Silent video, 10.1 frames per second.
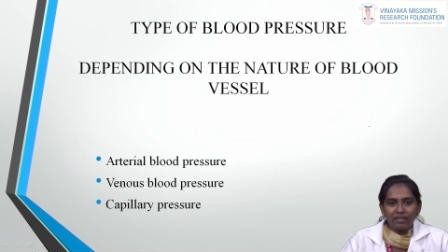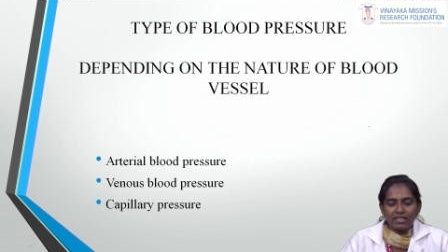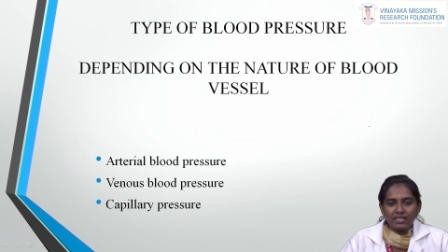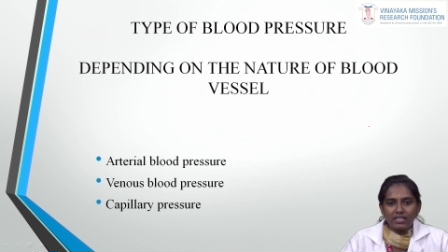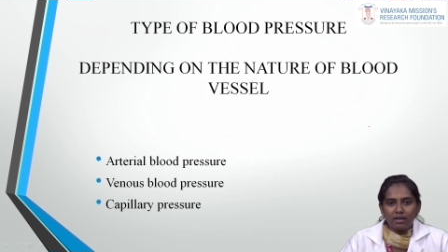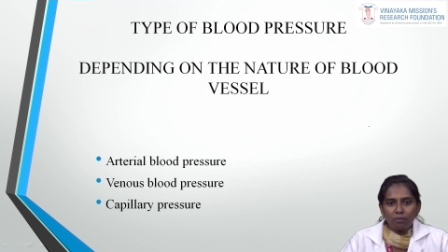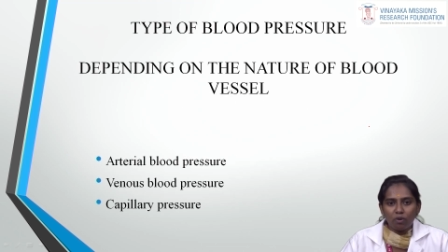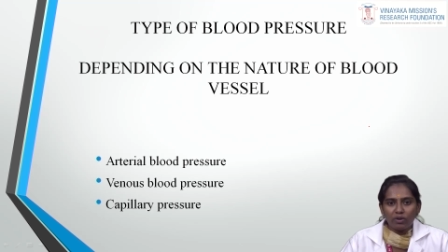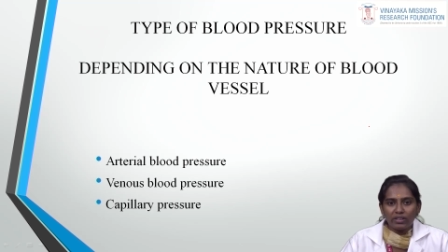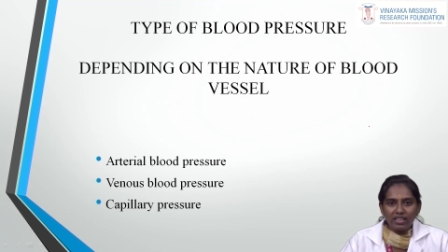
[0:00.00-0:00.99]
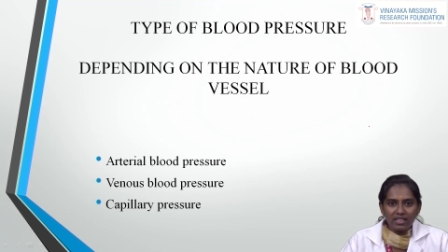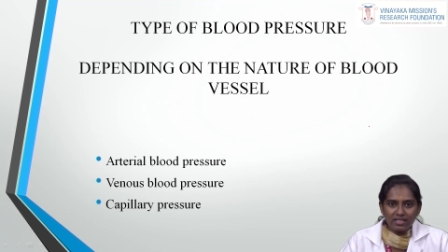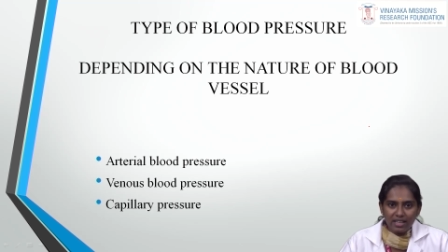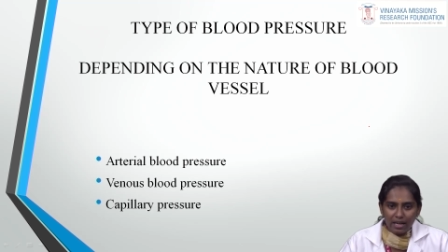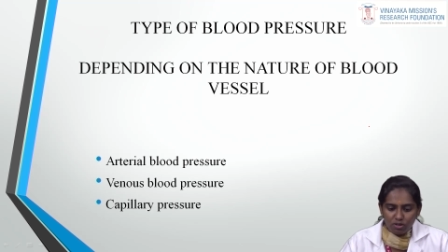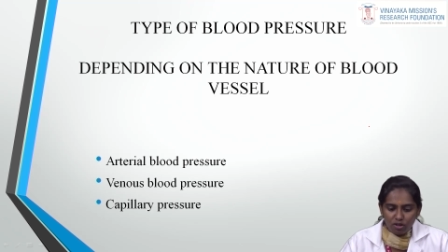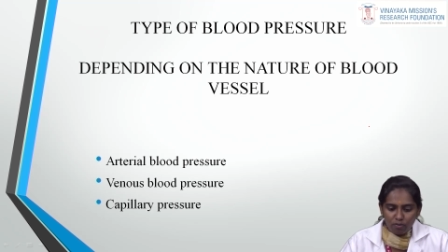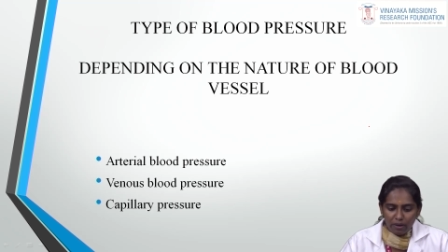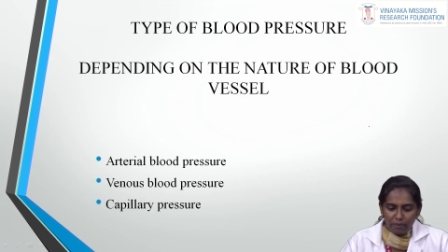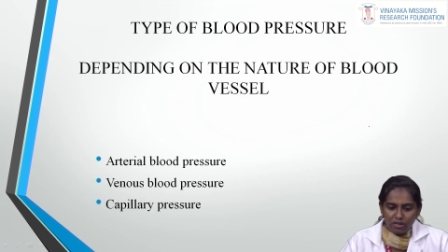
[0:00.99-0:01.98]
we will see upon the types
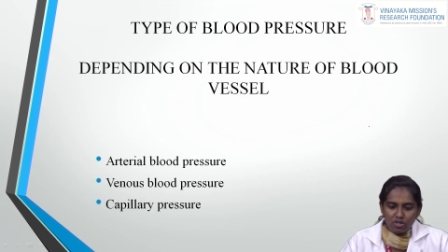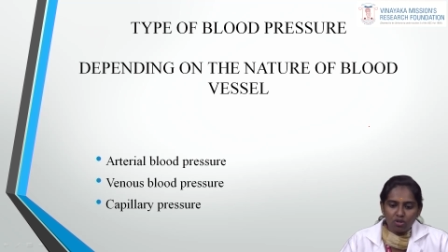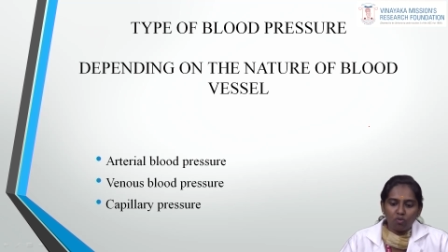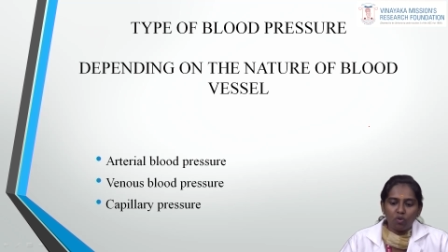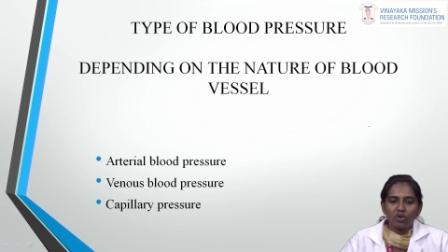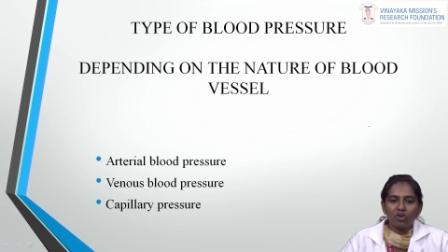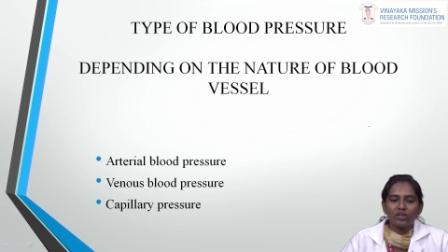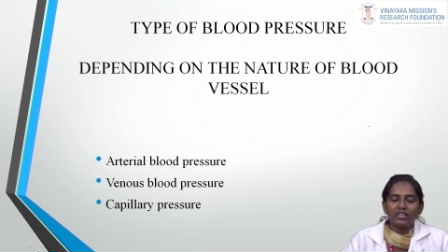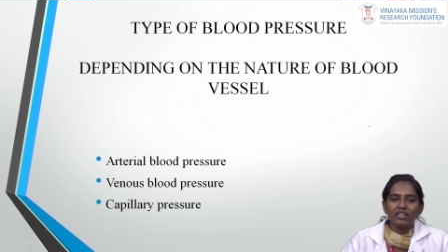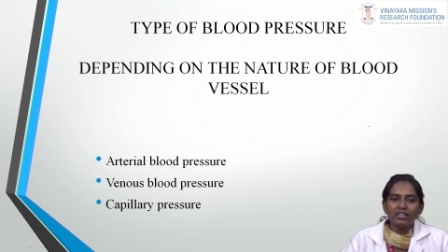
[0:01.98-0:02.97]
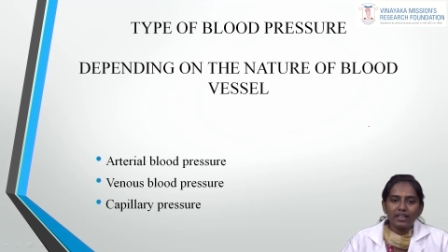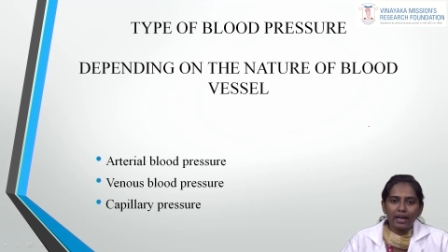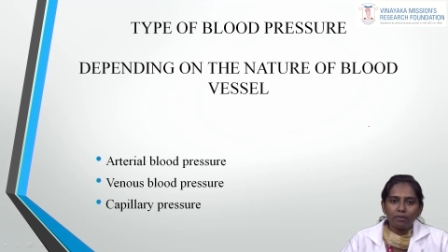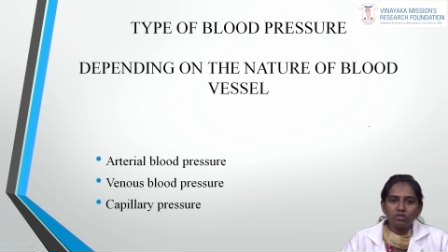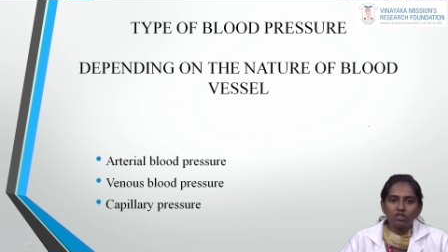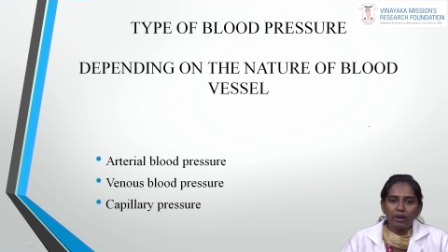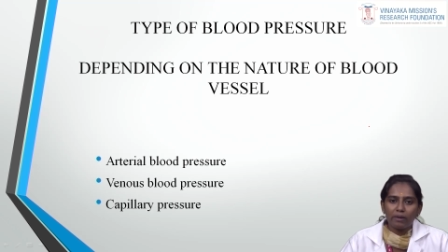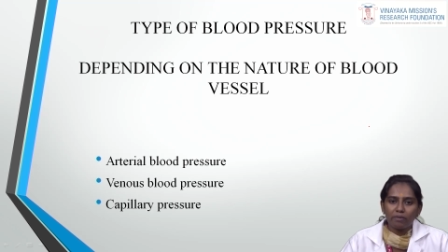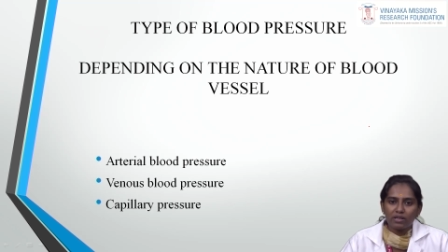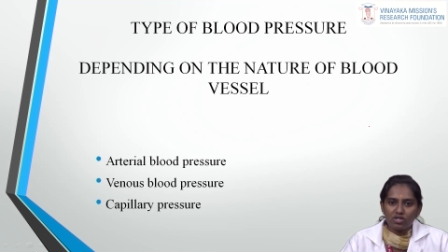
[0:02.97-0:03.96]
of blood pressure. What are all the types of
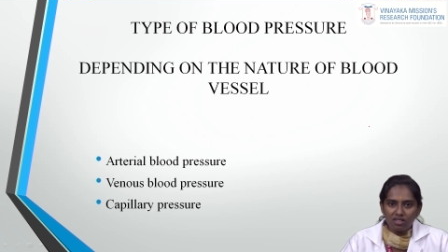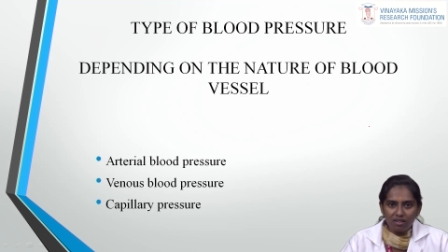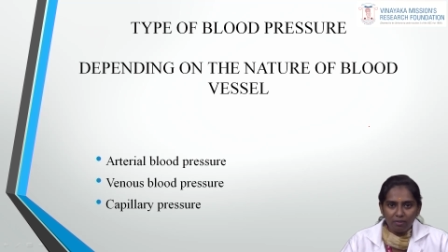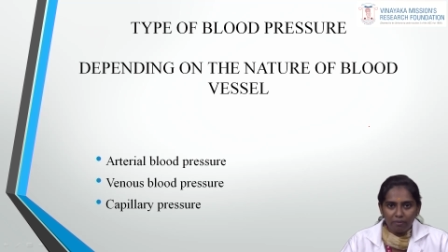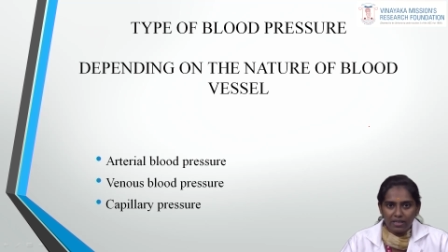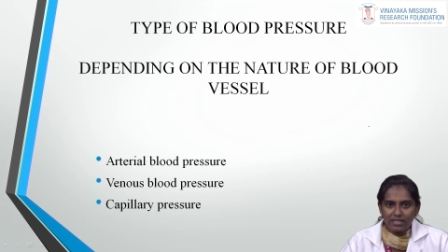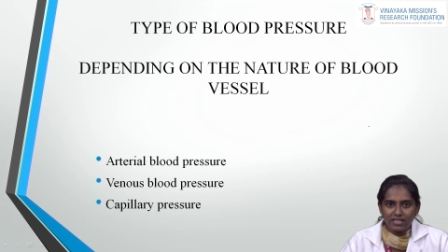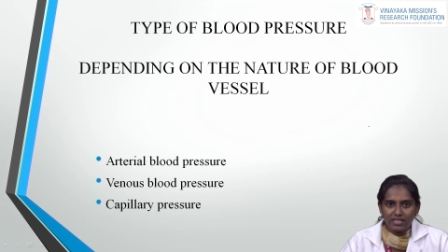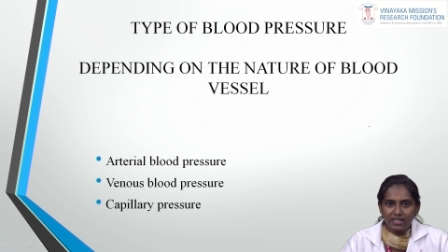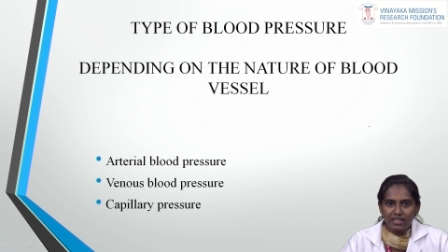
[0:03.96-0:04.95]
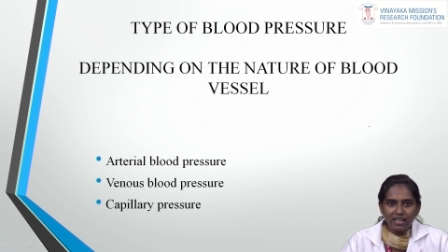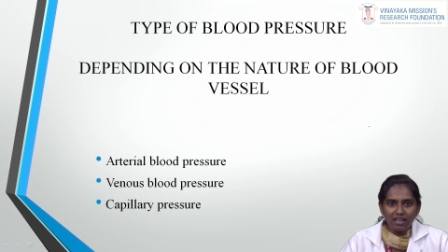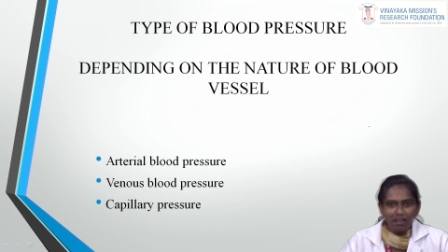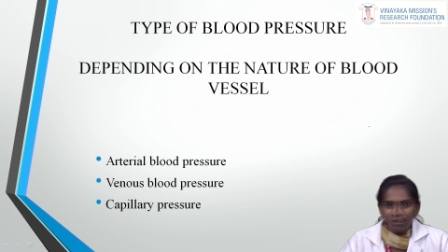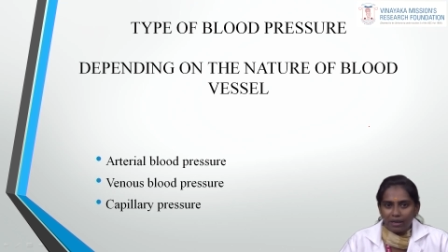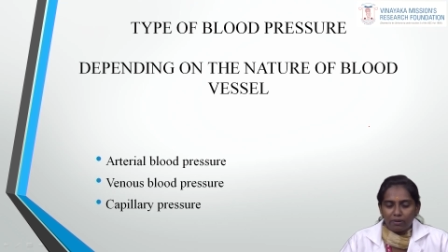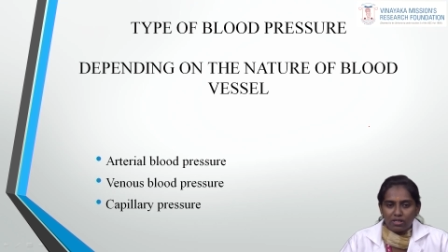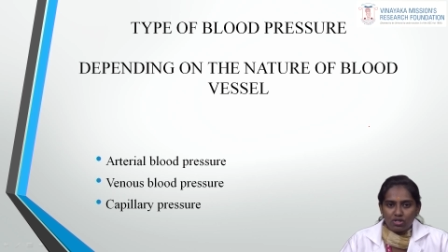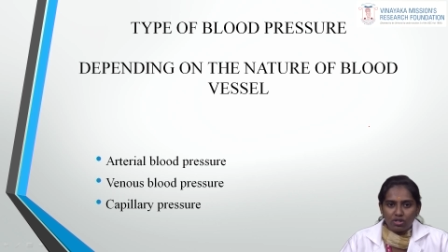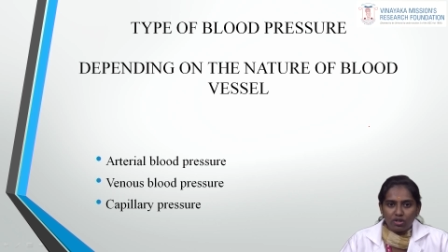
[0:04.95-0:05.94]
blood pressure present in the blood
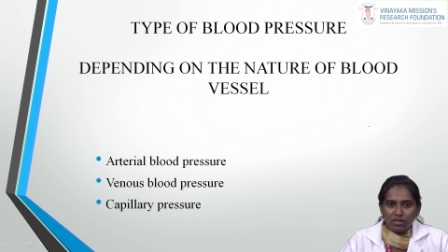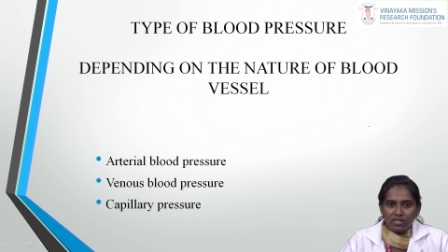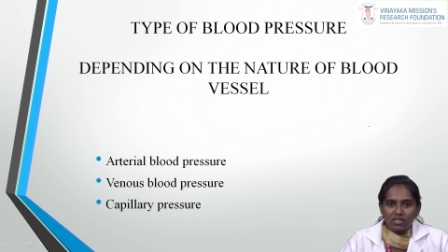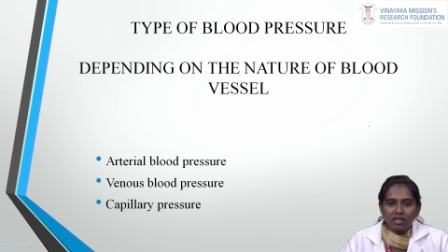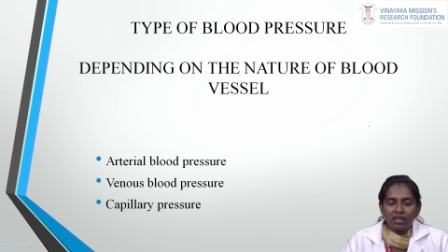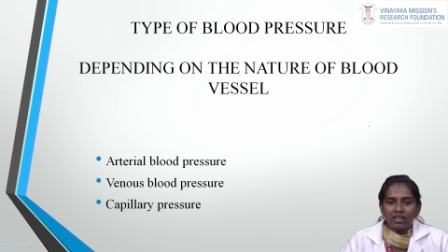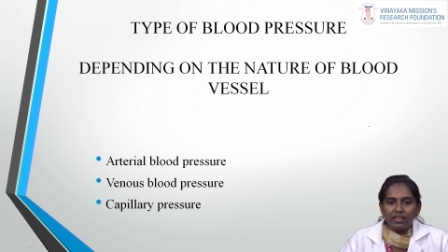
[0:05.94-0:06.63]
pressure units?